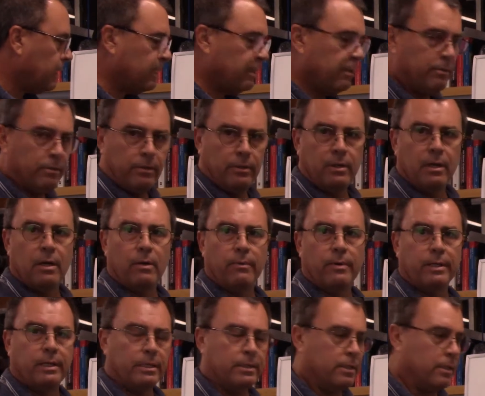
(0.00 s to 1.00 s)
you do not
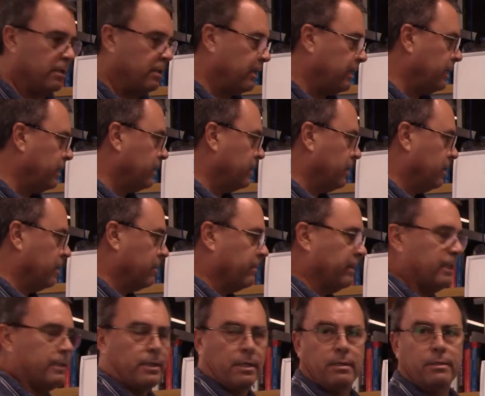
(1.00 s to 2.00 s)
want to turn into the
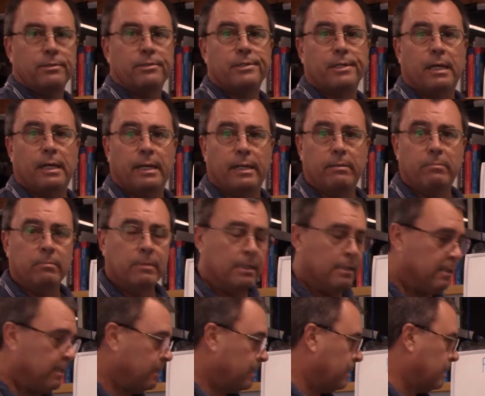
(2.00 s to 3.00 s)
return side.
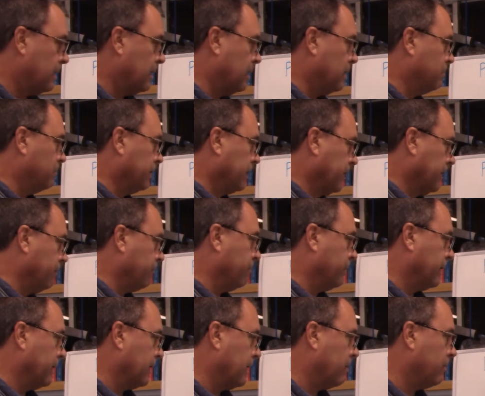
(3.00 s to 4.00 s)
Believe
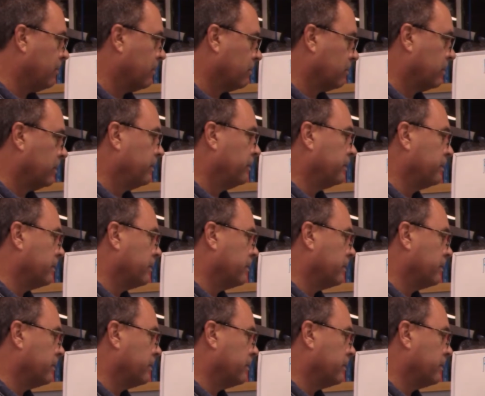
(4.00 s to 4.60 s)
me, that will ruin